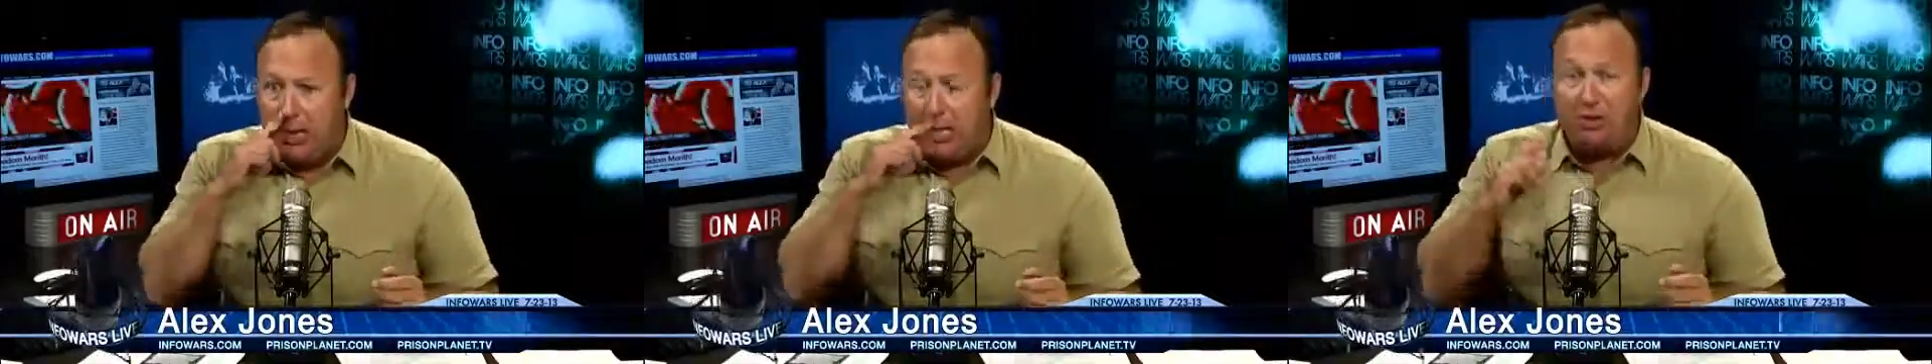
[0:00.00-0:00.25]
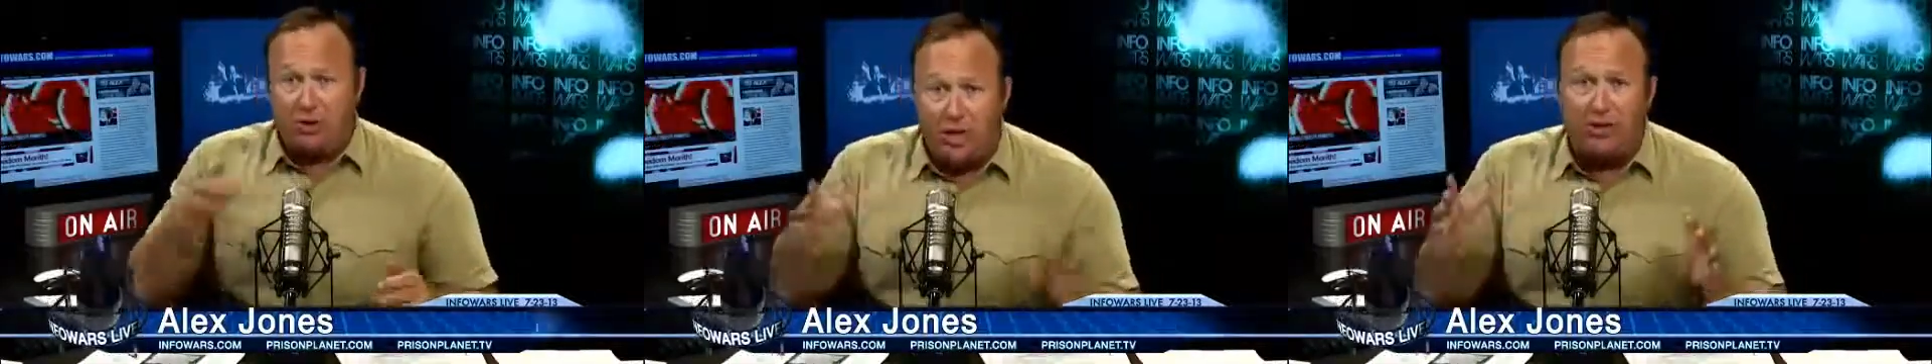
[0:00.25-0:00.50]

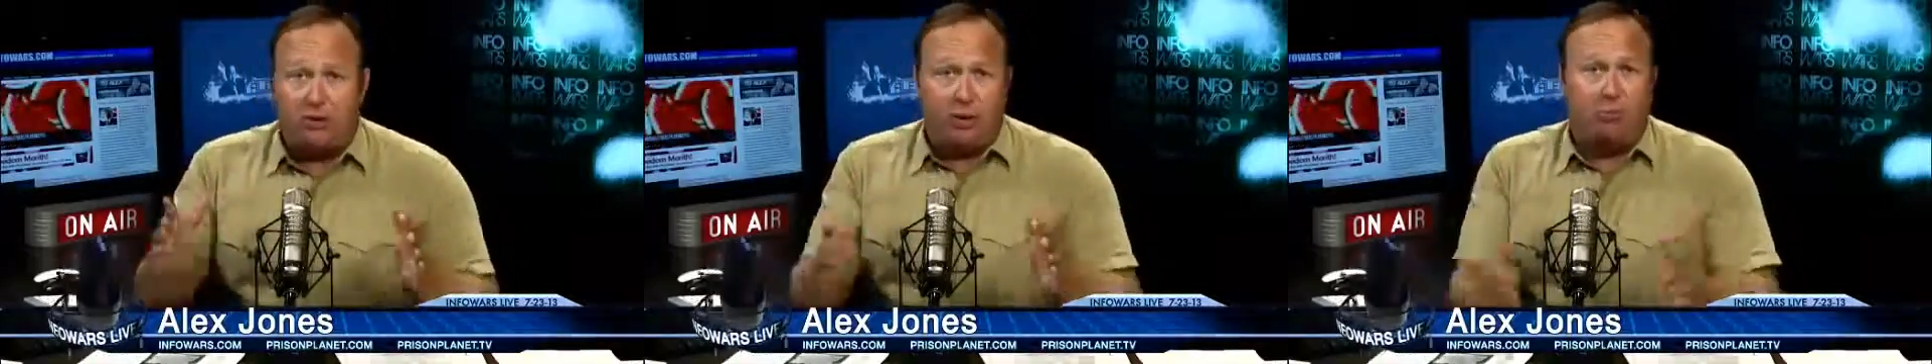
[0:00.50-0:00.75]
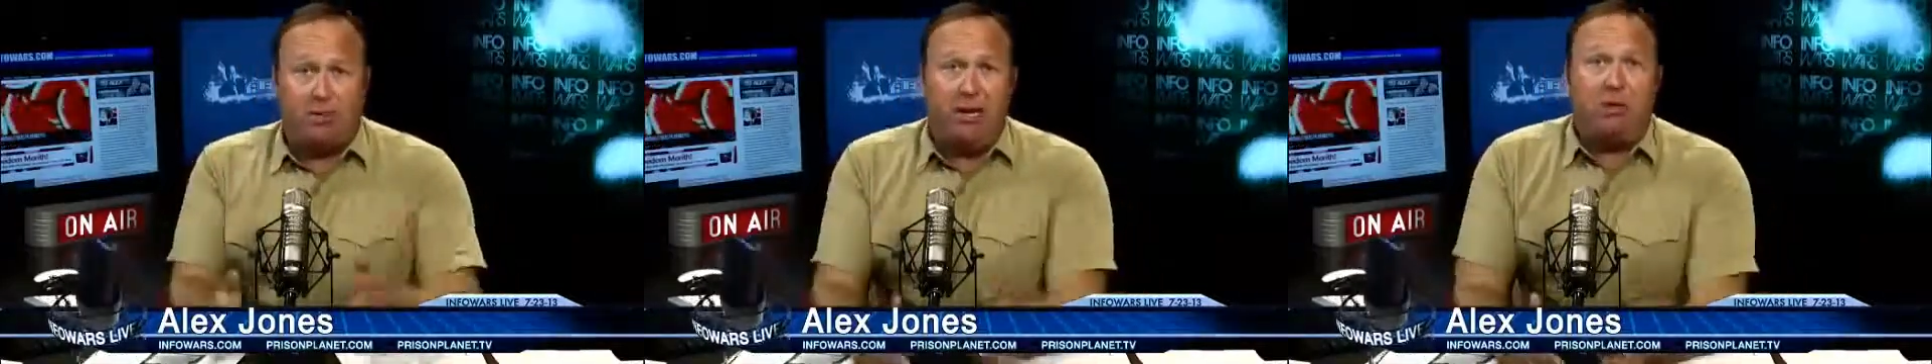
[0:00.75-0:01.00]
and to say
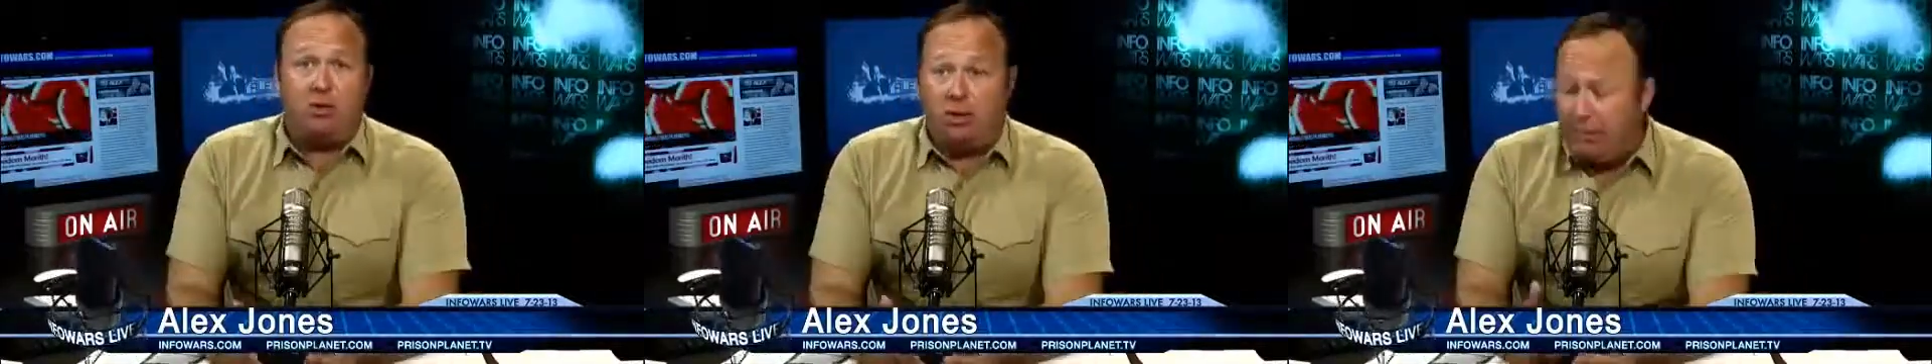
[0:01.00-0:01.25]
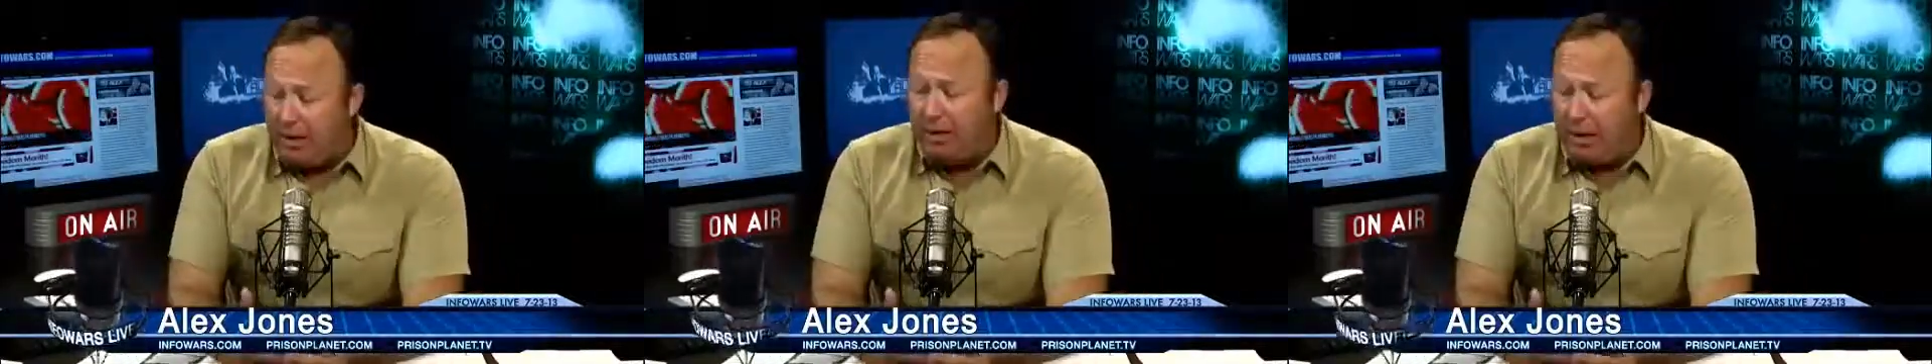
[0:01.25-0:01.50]
stupid things to
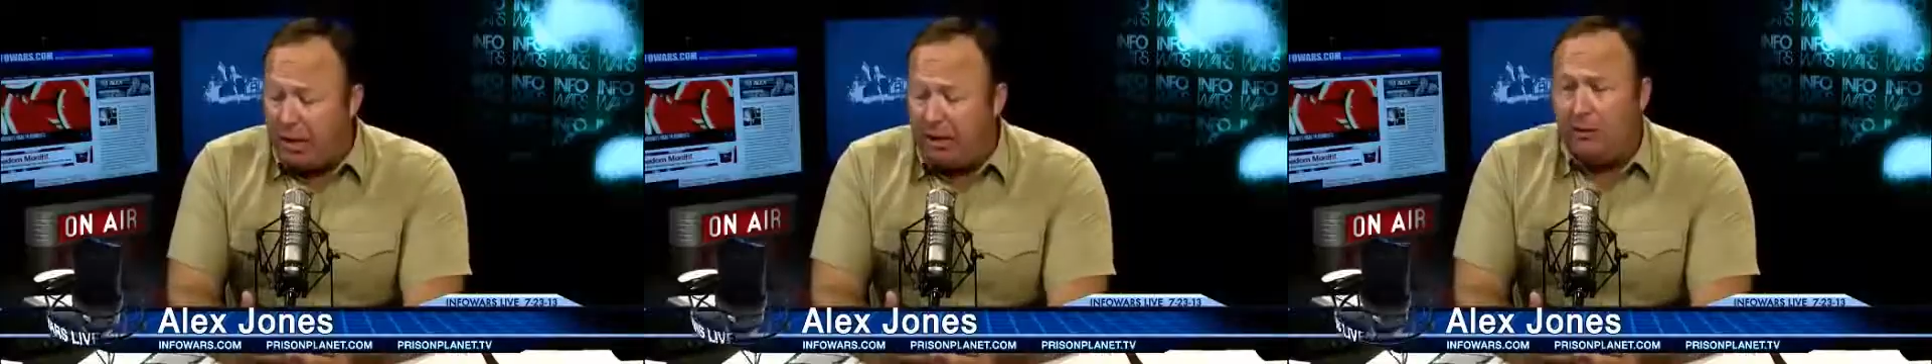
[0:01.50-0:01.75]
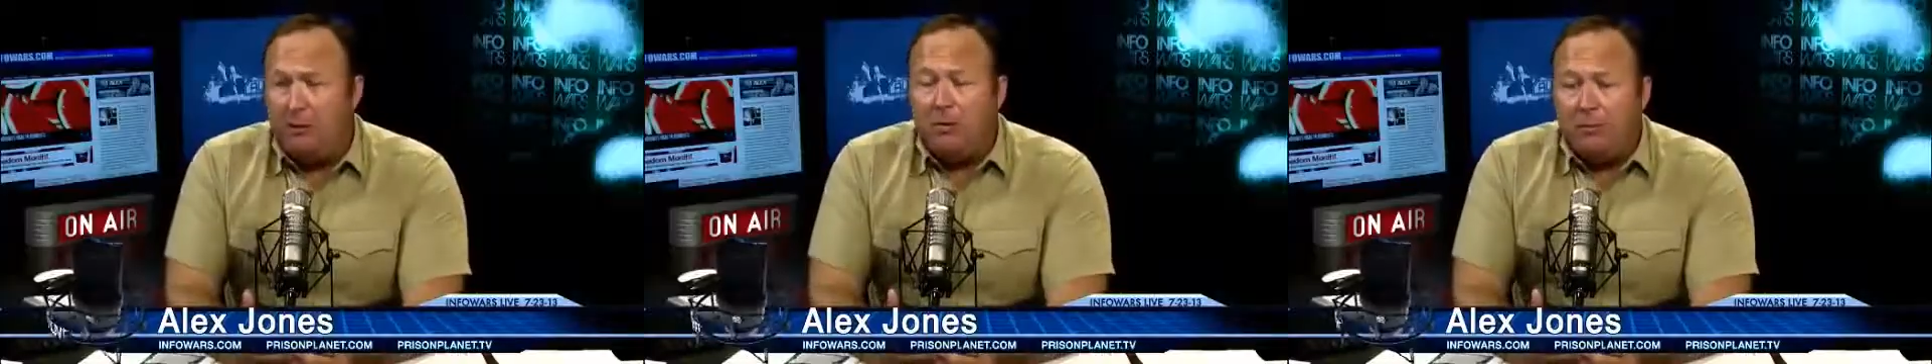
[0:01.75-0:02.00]
the media,